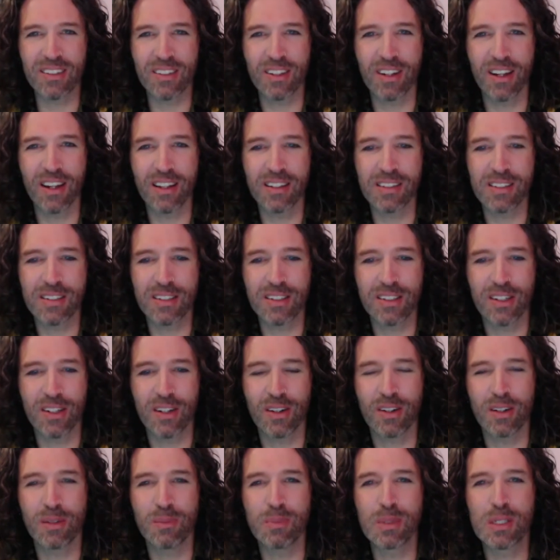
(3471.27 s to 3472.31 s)
to us, you know,
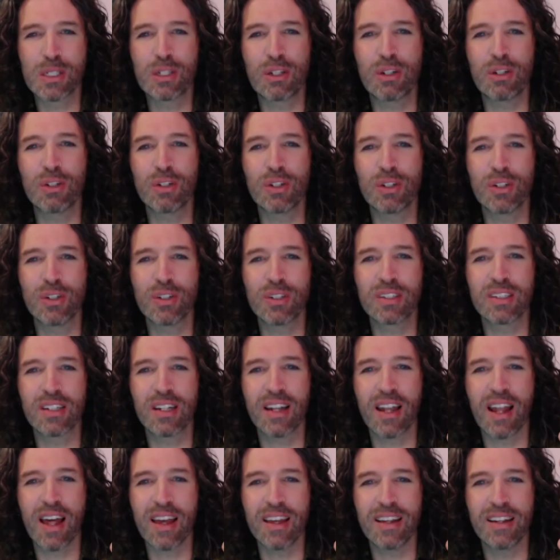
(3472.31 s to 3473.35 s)
and obscures the
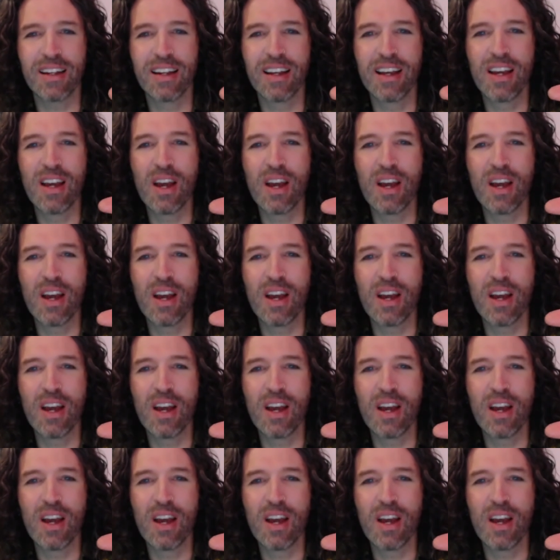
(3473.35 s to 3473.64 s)
light.